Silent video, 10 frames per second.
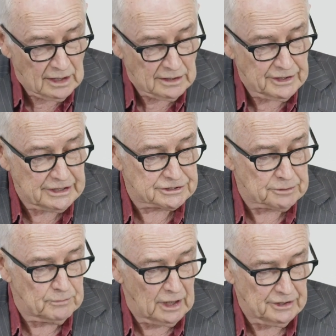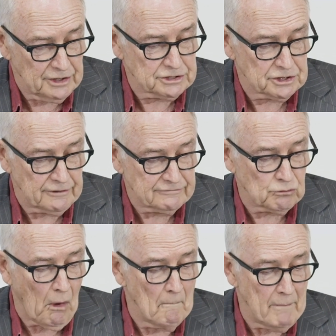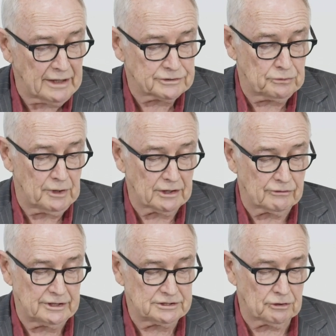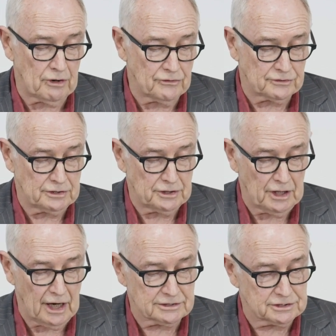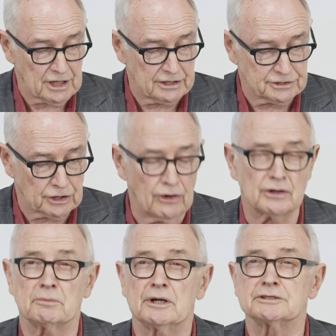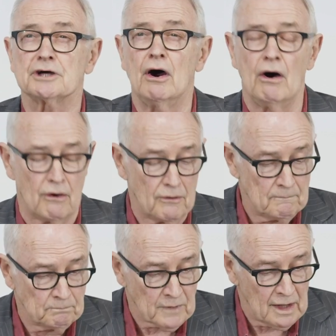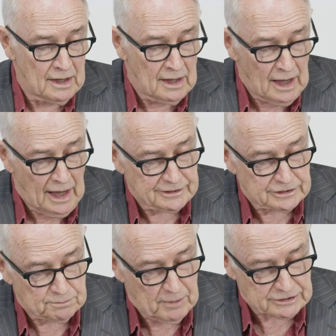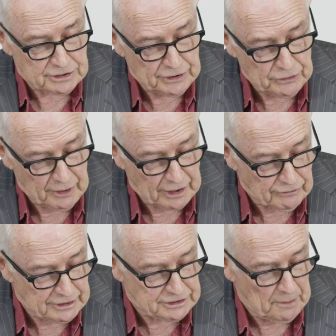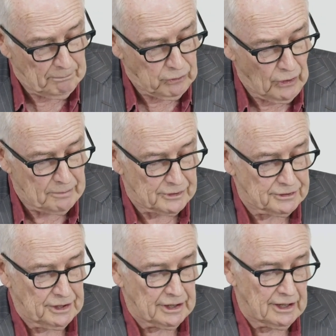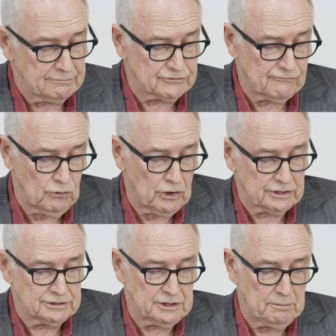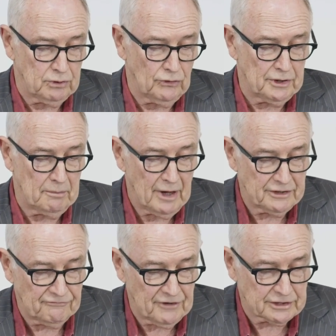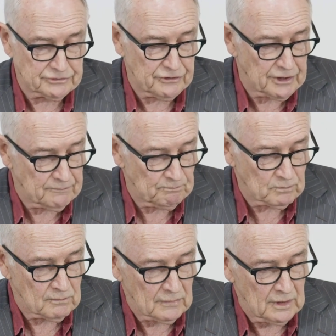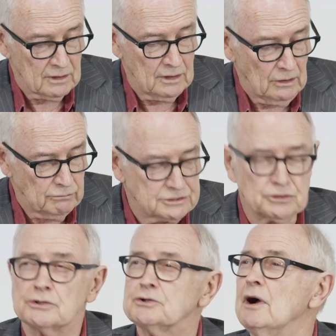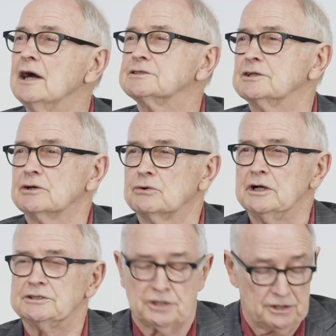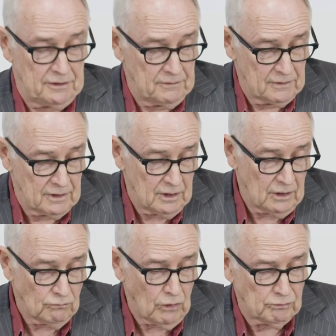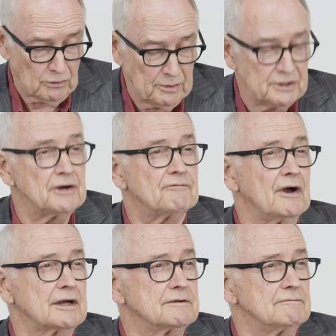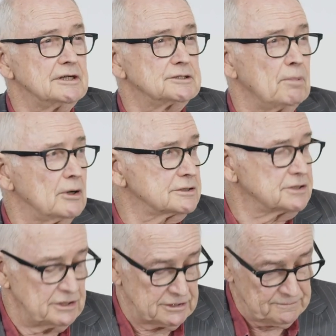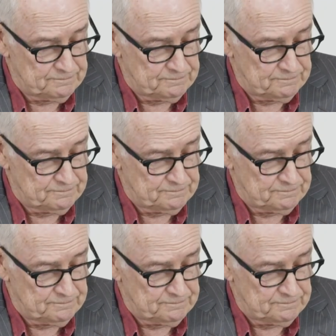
These initiatives were meant to increase growth in the United States economy as a whole, and especially to increase employment and incomes of workers employed in manufacturing. We sought to answer the question, what will be the effect of these policies?